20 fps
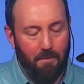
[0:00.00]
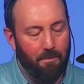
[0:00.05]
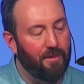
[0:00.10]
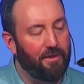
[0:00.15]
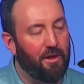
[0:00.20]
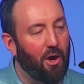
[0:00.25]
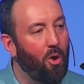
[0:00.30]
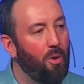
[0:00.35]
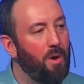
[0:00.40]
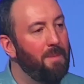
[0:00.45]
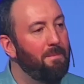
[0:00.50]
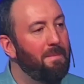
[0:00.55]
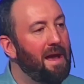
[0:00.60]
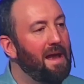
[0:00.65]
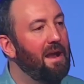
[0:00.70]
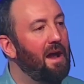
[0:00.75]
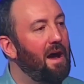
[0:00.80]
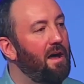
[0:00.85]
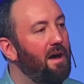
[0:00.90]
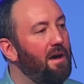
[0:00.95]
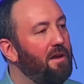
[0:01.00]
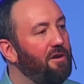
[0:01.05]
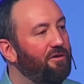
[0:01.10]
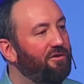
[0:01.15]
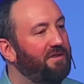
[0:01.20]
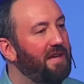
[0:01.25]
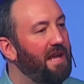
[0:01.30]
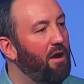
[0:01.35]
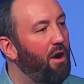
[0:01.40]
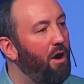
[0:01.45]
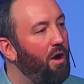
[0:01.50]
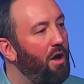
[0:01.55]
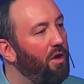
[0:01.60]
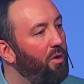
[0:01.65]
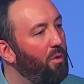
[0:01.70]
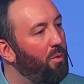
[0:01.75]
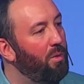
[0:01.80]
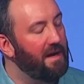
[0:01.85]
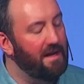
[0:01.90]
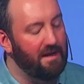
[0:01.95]
But though we may not understand
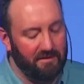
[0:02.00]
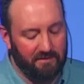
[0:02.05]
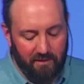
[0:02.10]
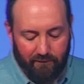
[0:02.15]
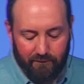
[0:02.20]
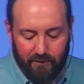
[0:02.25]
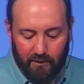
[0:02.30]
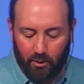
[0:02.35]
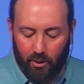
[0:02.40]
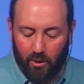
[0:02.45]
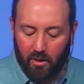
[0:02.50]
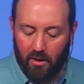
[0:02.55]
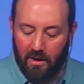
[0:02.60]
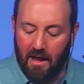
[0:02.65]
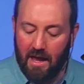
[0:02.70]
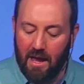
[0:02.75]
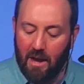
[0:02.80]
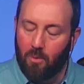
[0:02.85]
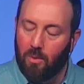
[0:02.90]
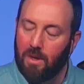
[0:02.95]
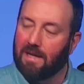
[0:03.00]
all the ways of the Lord,